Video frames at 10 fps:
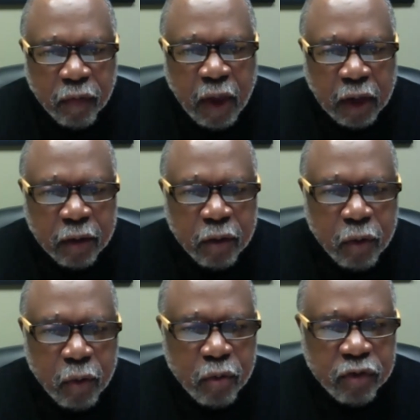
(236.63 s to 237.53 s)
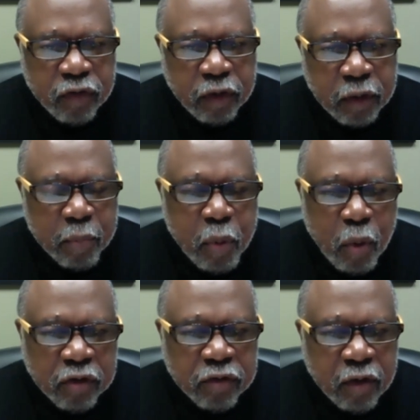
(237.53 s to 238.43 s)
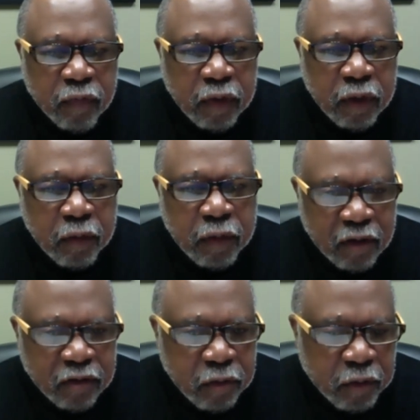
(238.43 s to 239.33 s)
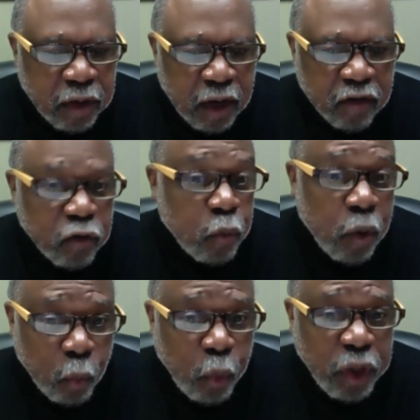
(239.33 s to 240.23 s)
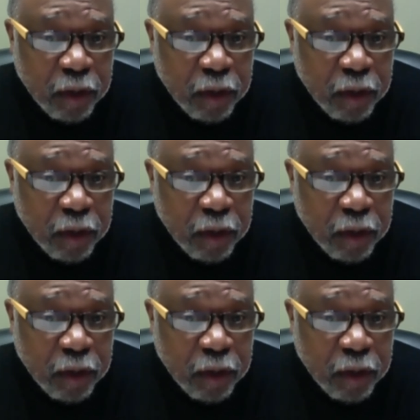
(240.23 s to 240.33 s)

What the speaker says: That includes the importance of the international connections. What we